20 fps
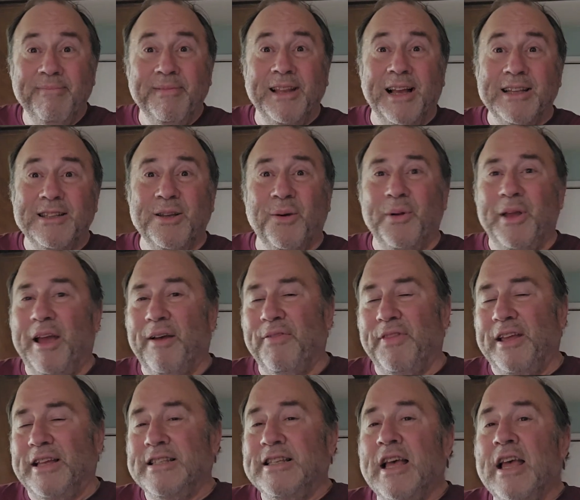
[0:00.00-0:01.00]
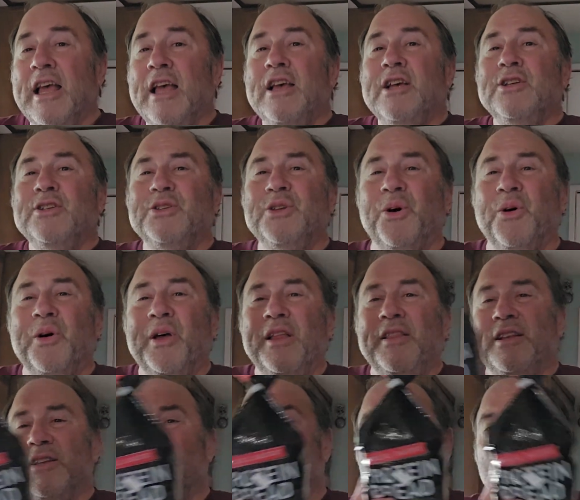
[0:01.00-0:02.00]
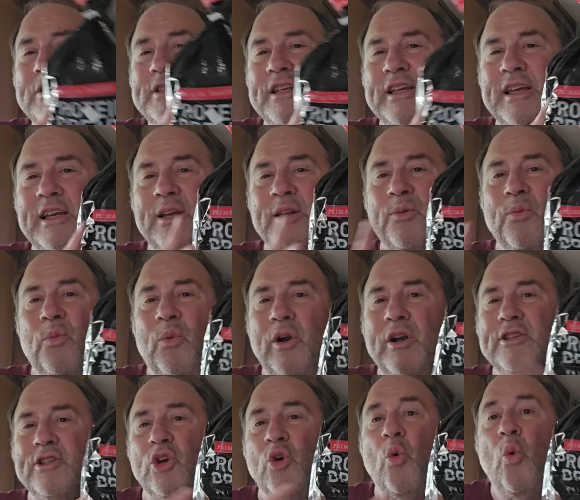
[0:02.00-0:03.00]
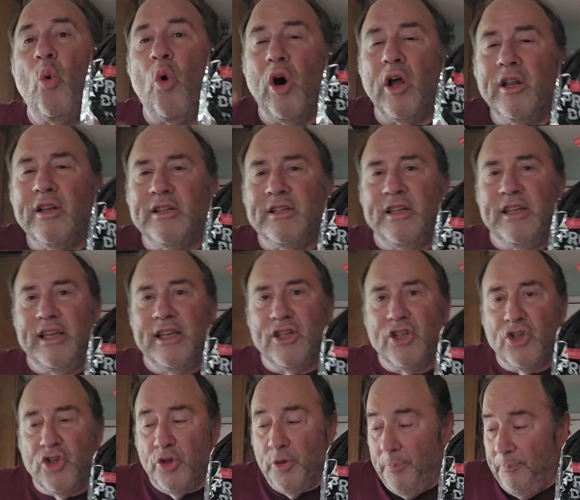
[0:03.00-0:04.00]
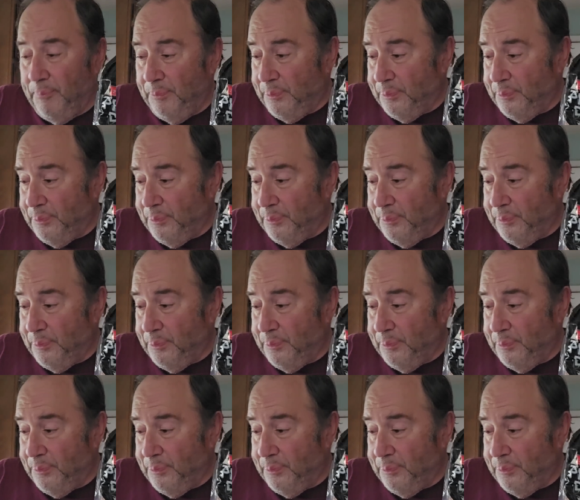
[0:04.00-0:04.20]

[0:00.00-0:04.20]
That's how we have things. So this is once again where it's a quantity issue.